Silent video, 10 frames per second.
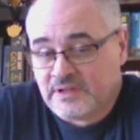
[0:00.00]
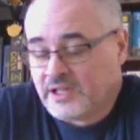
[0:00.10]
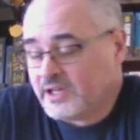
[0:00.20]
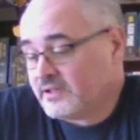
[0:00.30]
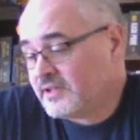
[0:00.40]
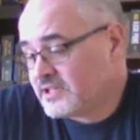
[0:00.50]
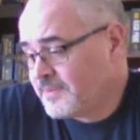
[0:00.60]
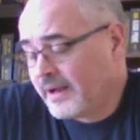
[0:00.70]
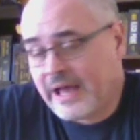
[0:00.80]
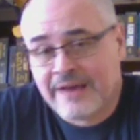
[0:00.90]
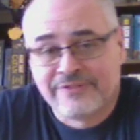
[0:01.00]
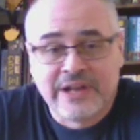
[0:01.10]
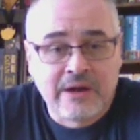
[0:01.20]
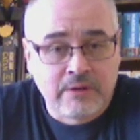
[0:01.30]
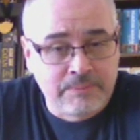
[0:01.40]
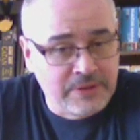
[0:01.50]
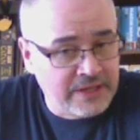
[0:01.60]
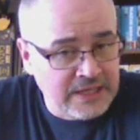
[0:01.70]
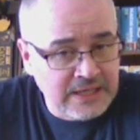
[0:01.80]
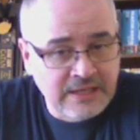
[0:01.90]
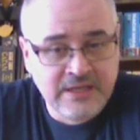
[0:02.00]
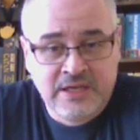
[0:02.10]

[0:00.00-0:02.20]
It takes about a half an hour to play.